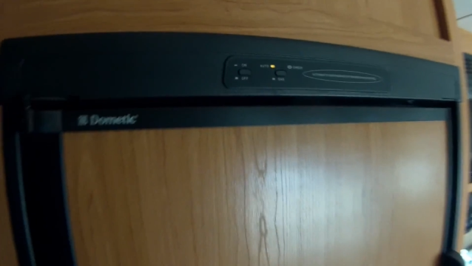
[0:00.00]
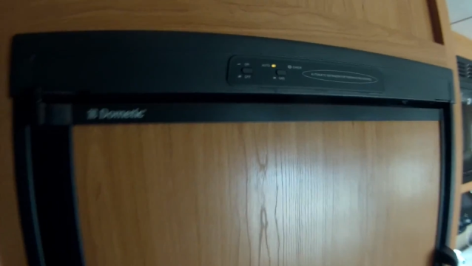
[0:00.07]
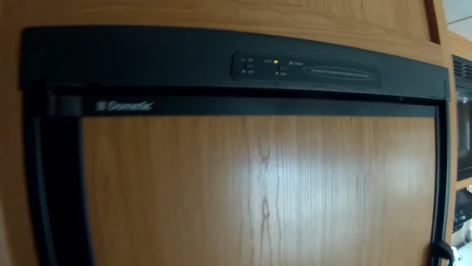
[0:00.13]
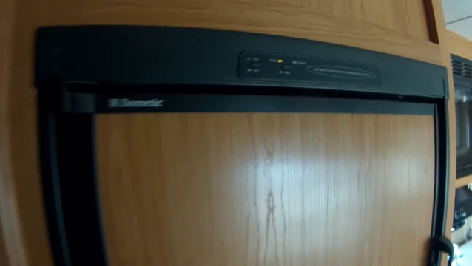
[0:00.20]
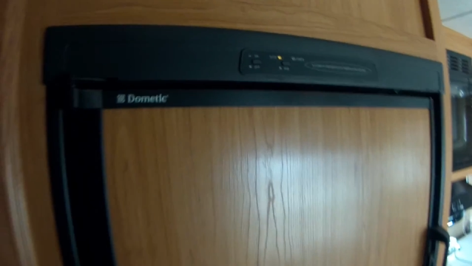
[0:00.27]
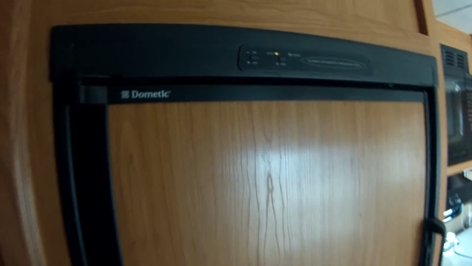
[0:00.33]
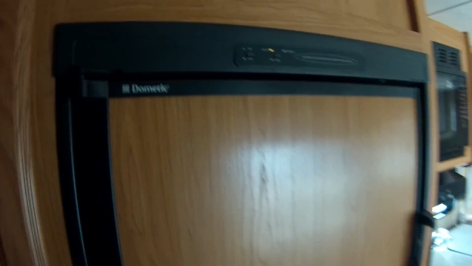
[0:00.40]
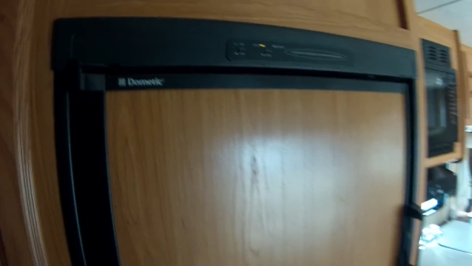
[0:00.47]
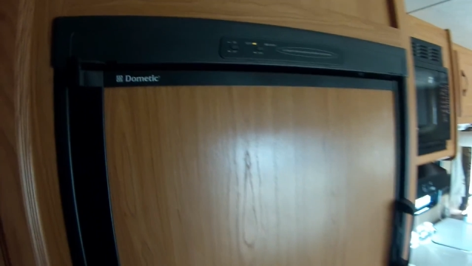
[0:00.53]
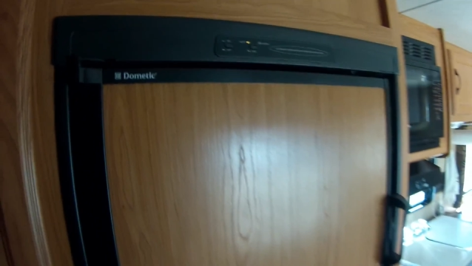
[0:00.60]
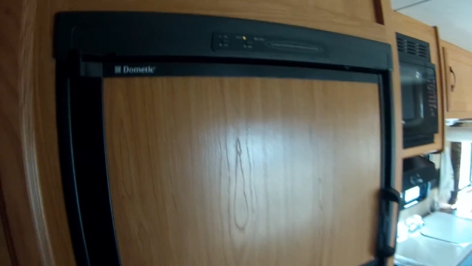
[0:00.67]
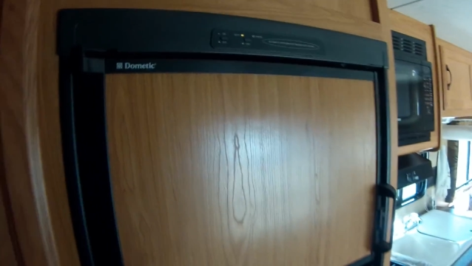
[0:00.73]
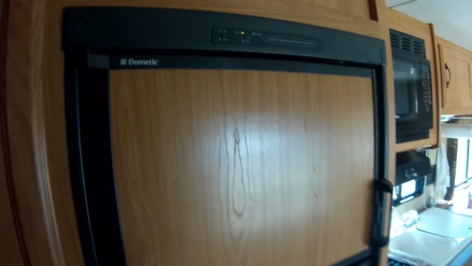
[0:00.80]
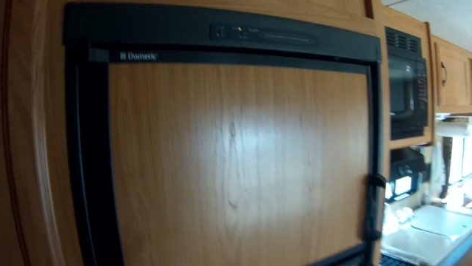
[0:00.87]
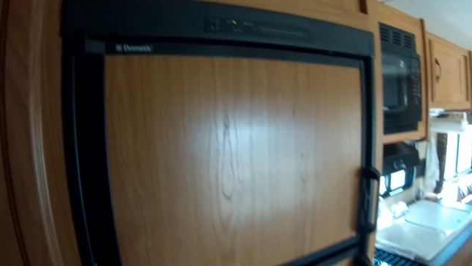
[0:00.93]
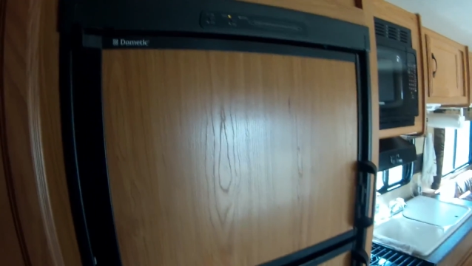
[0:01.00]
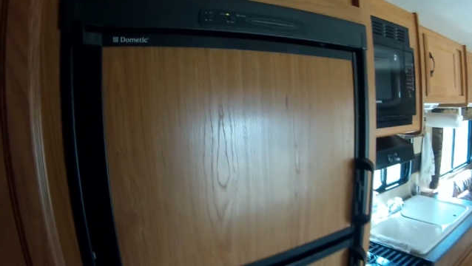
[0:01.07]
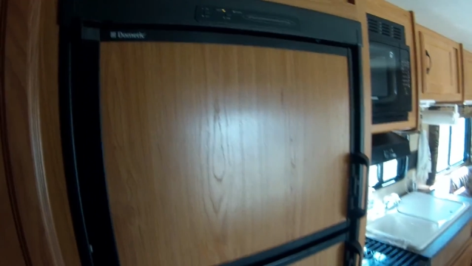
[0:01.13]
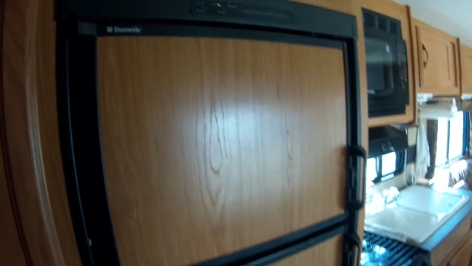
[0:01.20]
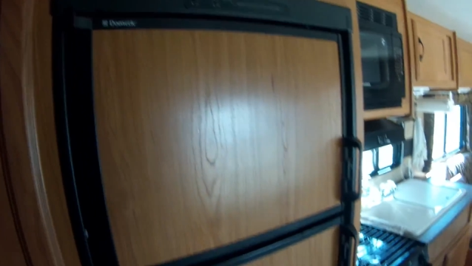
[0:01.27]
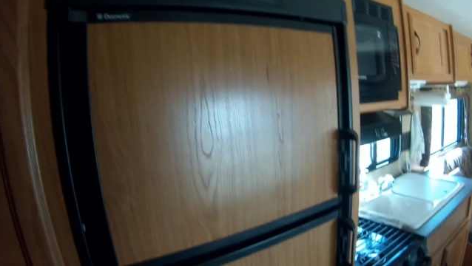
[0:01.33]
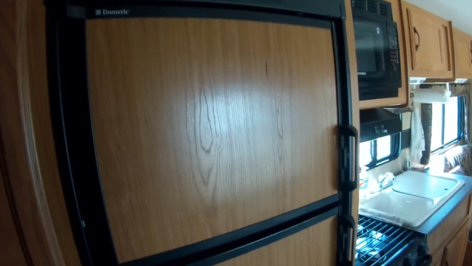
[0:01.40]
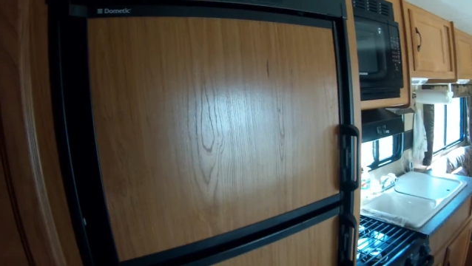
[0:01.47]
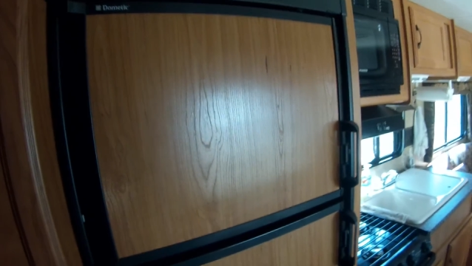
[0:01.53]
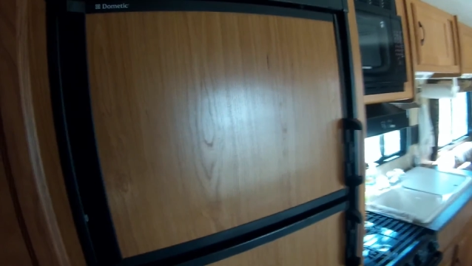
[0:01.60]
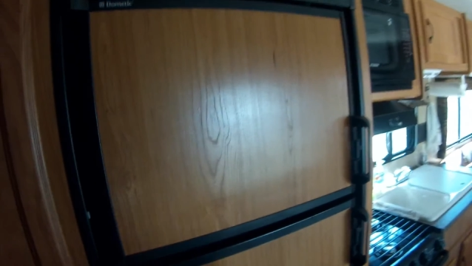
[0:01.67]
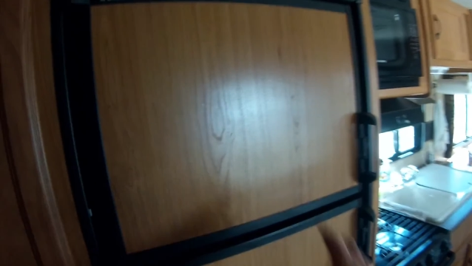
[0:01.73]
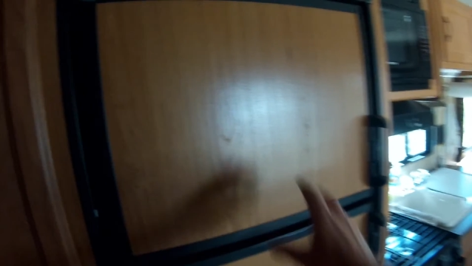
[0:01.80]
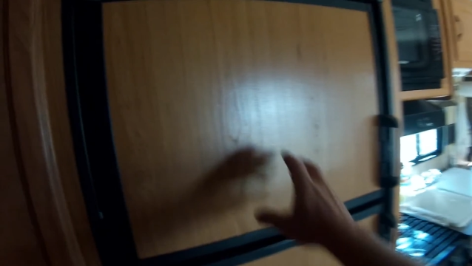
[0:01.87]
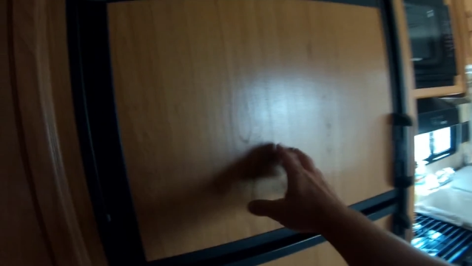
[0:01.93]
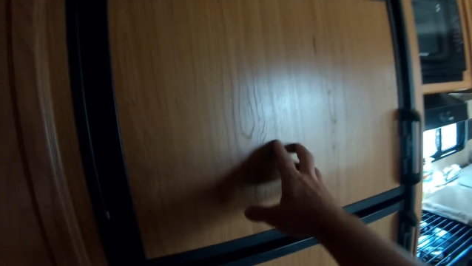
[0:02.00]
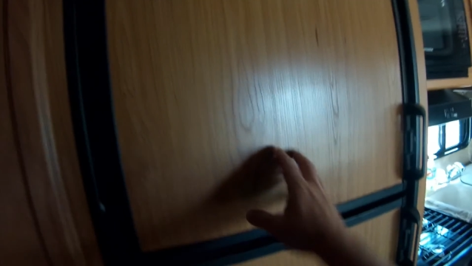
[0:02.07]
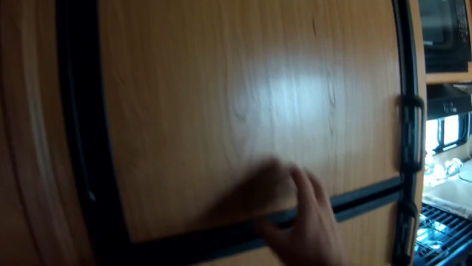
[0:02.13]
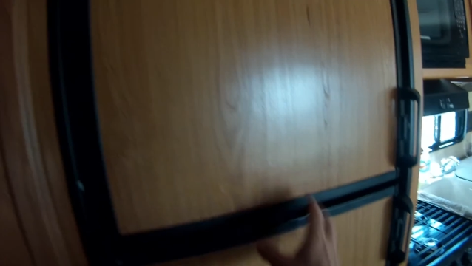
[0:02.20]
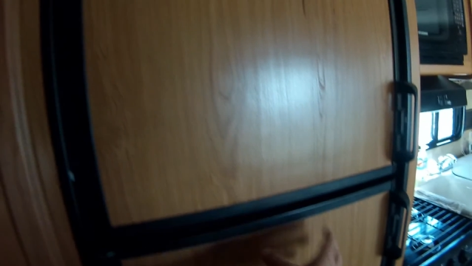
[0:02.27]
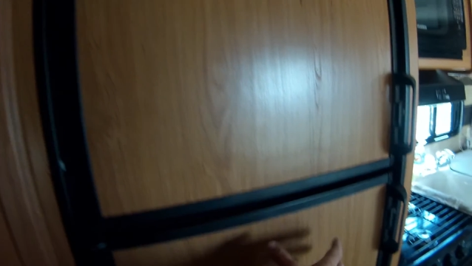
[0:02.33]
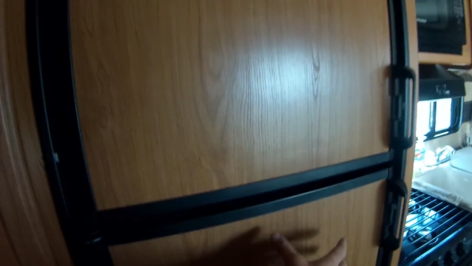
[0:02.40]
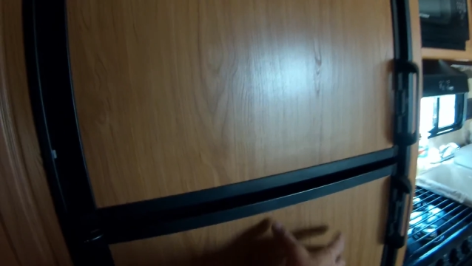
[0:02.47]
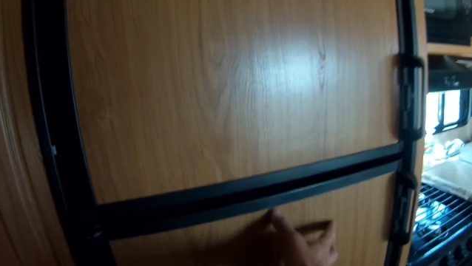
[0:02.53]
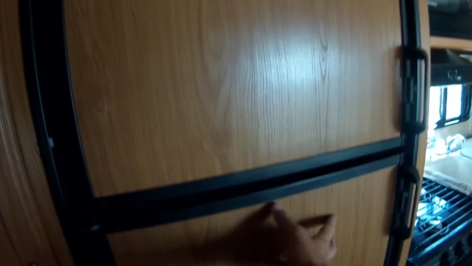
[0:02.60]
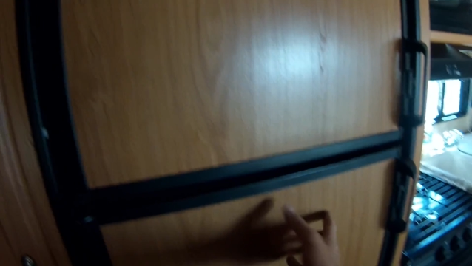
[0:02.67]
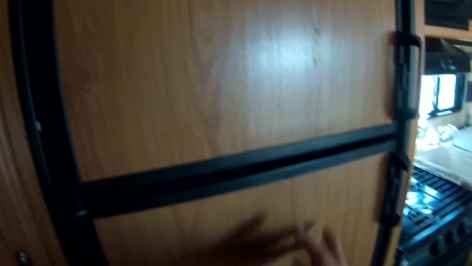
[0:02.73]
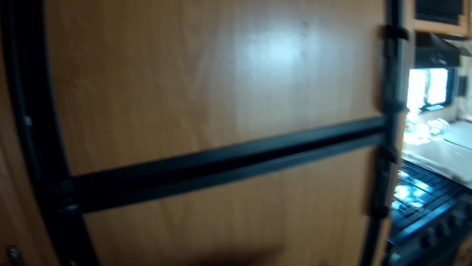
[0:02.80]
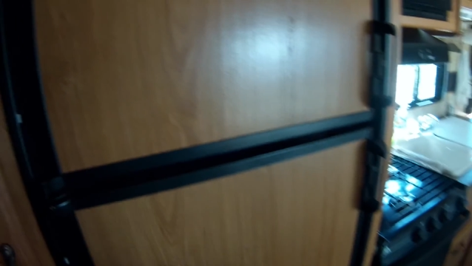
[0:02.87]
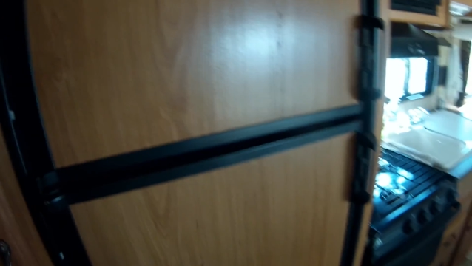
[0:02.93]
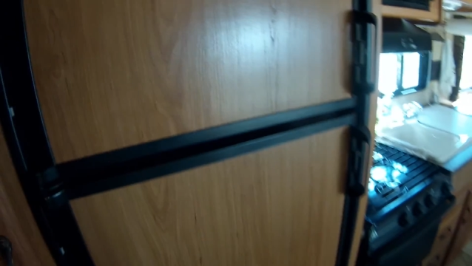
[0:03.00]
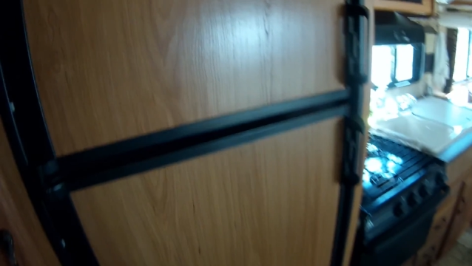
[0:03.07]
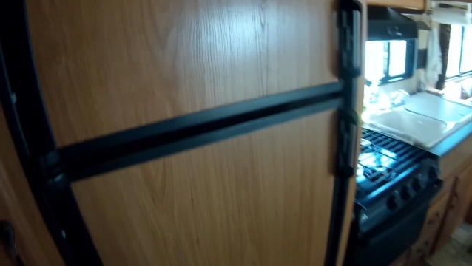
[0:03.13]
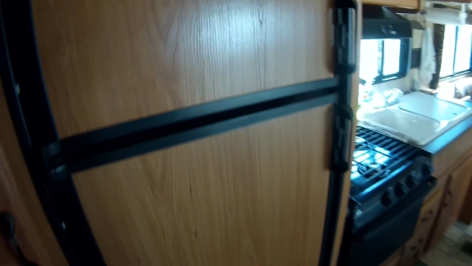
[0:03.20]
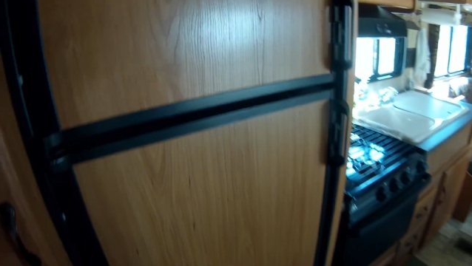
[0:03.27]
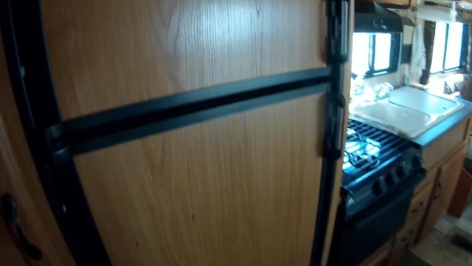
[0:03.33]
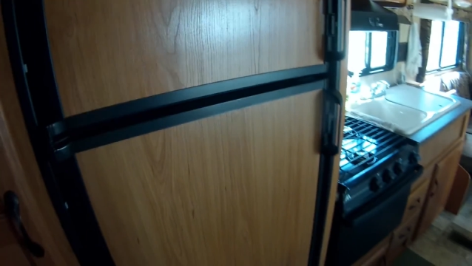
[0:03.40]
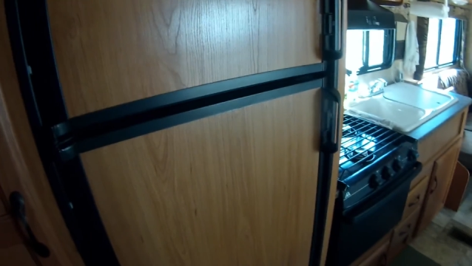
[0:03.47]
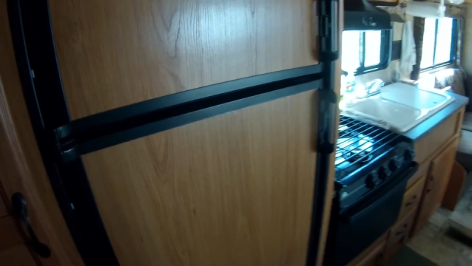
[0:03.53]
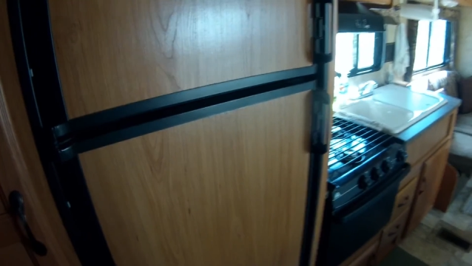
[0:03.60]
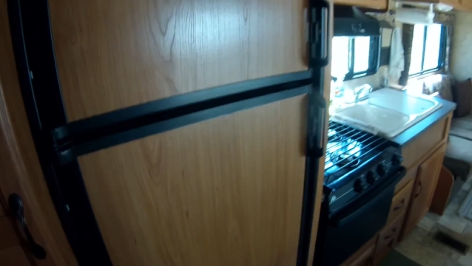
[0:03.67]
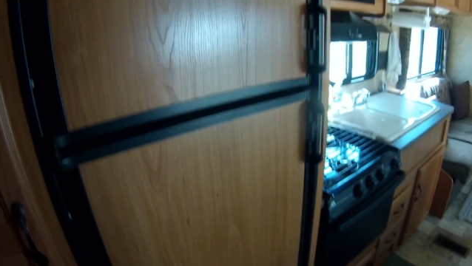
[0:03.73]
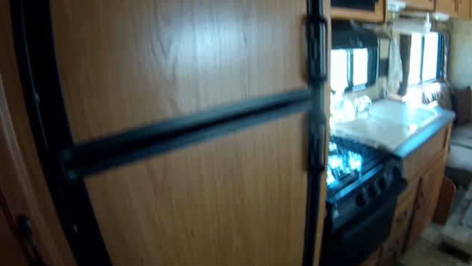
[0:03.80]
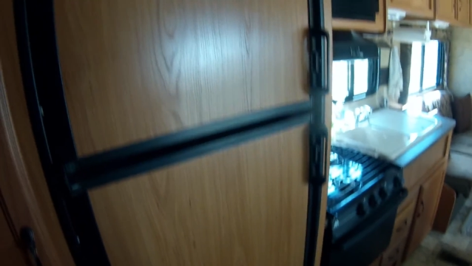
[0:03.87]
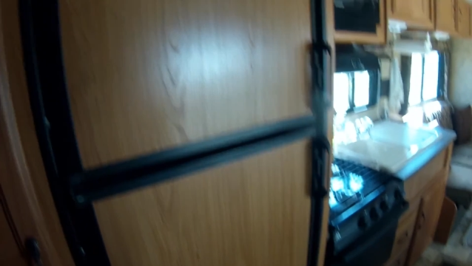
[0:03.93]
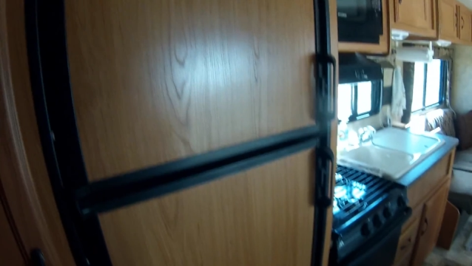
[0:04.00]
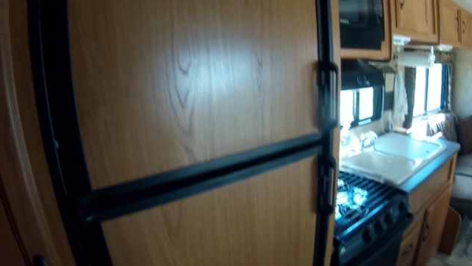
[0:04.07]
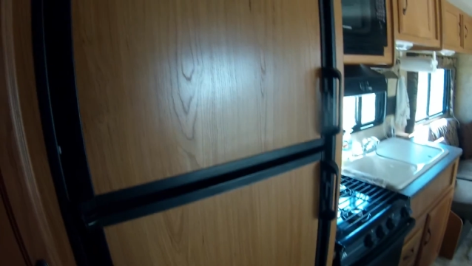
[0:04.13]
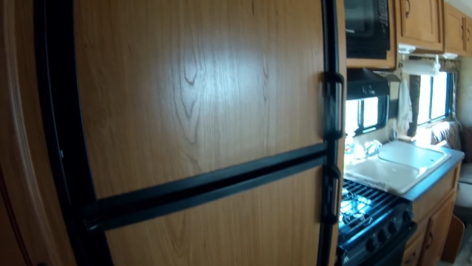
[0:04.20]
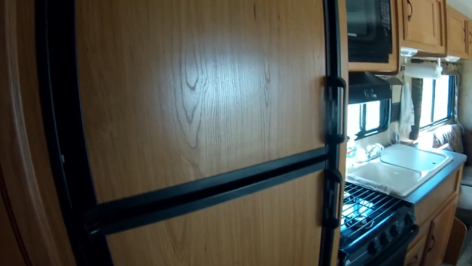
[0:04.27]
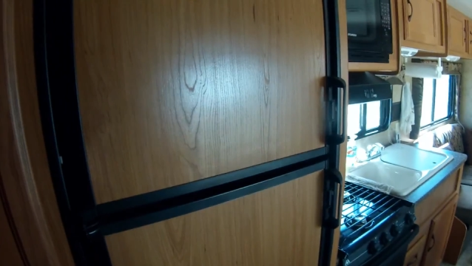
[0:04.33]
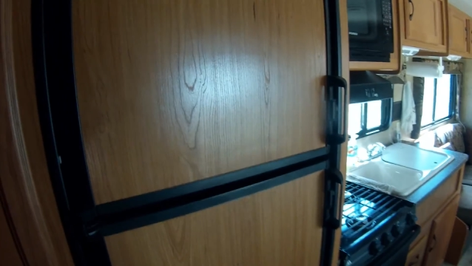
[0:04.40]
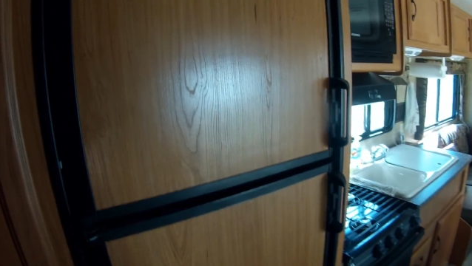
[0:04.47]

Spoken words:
Nobody's mouth can be seen.